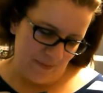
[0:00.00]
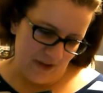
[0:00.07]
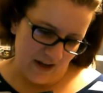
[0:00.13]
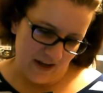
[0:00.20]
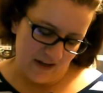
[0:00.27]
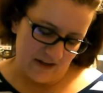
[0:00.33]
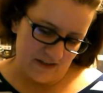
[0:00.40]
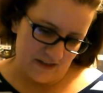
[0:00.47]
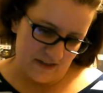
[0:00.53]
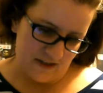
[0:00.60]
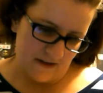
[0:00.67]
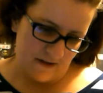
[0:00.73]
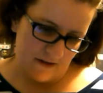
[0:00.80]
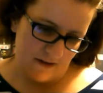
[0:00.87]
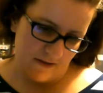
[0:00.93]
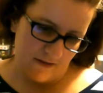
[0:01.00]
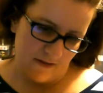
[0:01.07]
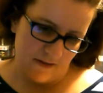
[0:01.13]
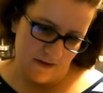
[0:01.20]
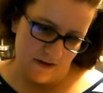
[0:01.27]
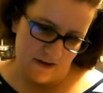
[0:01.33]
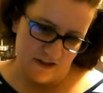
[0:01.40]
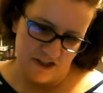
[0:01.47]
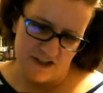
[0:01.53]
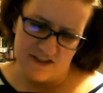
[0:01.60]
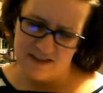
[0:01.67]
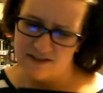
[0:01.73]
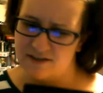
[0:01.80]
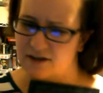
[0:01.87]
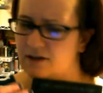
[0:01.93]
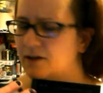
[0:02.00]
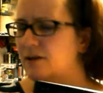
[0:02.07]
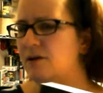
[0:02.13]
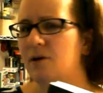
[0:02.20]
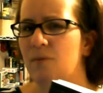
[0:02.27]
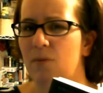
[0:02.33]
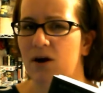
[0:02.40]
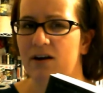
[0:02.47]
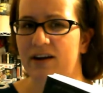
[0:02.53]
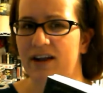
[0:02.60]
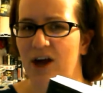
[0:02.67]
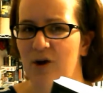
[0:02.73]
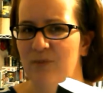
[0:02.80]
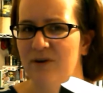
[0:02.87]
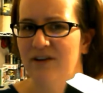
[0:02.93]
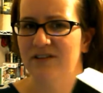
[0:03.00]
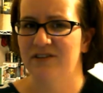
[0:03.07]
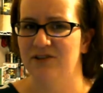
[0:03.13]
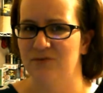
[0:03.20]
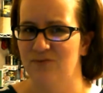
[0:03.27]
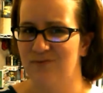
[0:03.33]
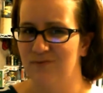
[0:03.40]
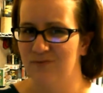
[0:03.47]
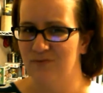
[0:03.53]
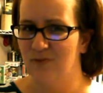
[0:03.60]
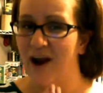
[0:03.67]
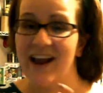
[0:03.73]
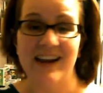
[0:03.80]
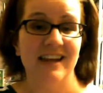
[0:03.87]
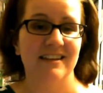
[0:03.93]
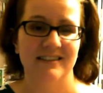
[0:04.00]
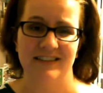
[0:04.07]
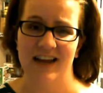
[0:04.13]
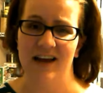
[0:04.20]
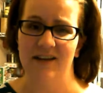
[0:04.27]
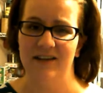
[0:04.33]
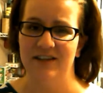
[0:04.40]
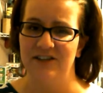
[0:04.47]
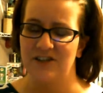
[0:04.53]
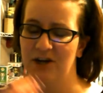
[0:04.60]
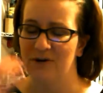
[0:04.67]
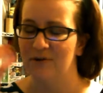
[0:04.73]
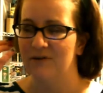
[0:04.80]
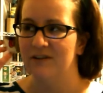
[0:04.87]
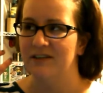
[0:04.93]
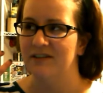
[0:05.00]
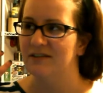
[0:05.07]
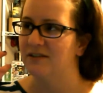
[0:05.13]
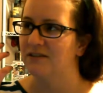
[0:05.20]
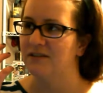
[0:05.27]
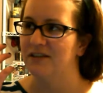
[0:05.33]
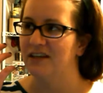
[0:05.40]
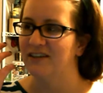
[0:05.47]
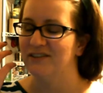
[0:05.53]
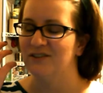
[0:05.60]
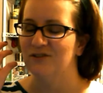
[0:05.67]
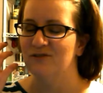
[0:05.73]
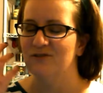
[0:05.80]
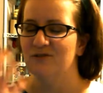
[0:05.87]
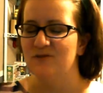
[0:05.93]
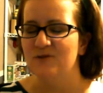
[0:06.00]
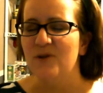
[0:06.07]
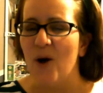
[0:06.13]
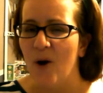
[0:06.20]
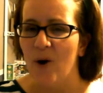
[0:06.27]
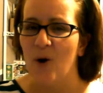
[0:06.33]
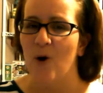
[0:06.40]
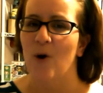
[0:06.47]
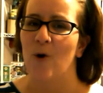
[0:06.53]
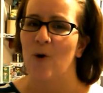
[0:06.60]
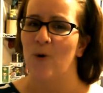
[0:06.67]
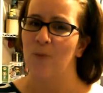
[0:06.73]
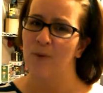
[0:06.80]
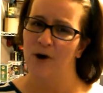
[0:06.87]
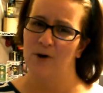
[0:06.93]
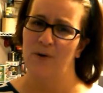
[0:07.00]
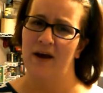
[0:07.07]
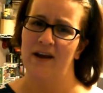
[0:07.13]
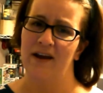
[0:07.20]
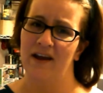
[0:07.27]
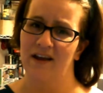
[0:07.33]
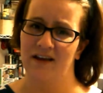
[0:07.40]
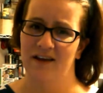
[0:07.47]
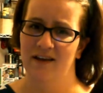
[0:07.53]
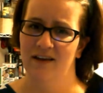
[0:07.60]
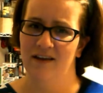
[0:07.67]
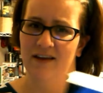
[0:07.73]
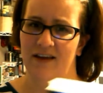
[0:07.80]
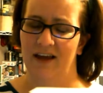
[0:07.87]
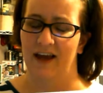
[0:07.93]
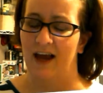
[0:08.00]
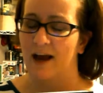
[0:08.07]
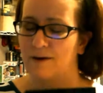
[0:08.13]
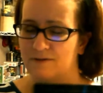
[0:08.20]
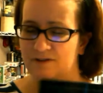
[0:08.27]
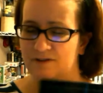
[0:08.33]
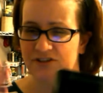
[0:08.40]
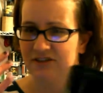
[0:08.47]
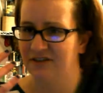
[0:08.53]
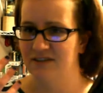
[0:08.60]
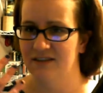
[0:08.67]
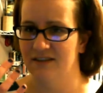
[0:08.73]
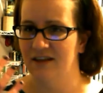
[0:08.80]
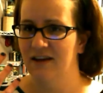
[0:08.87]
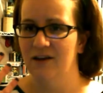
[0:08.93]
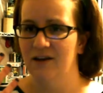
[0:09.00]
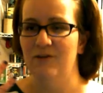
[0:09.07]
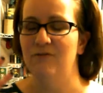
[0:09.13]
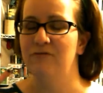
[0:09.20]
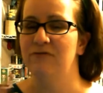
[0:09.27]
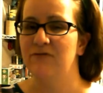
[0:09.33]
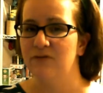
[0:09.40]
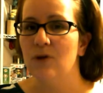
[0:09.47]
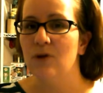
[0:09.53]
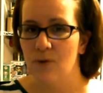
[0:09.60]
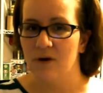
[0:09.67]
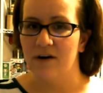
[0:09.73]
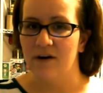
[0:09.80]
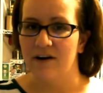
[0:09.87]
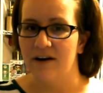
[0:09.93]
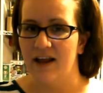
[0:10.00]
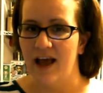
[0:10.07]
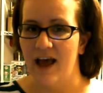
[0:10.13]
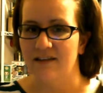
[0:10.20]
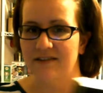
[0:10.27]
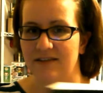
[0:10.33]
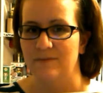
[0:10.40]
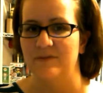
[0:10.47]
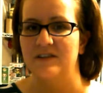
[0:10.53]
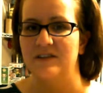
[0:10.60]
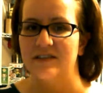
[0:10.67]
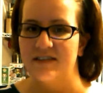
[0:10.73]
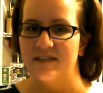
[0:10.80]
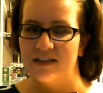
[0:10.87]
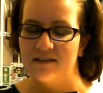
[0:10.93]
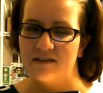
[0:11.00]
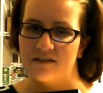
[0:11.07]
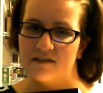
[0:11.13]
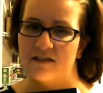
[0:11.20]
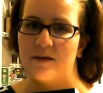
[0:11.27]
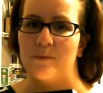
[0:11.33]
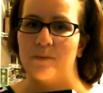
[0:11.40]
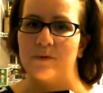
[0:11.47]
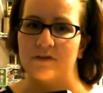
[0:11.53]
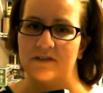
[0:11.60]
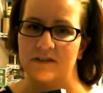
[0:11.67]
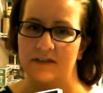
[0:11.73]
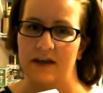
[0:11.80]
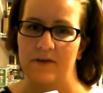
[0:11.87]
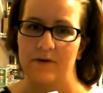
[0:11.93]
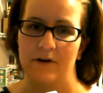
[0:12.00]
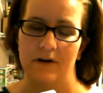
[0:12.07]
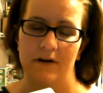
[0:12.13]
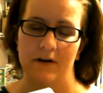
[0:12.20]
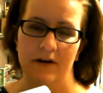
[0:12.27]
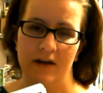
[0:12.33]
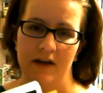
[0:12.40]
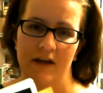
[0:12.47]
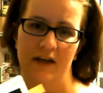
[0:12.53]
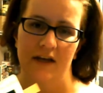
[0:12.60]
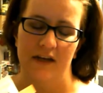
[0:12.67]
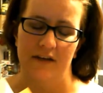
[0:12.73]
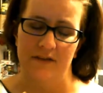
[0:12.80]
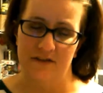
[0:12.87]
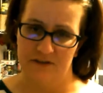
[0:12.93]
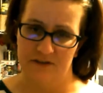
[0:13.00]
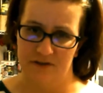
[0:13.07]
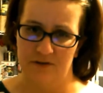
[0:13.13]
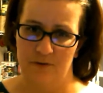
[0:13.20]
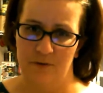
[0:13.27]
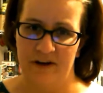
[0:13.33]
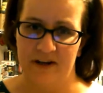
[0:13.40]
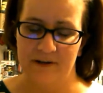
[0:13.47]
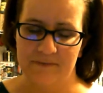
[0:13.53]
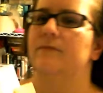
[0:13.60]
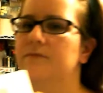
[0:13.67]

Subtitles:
and just Mark Helprin's writing style in general is so poetic. I was just floored at some of the sentences he puts together in this story.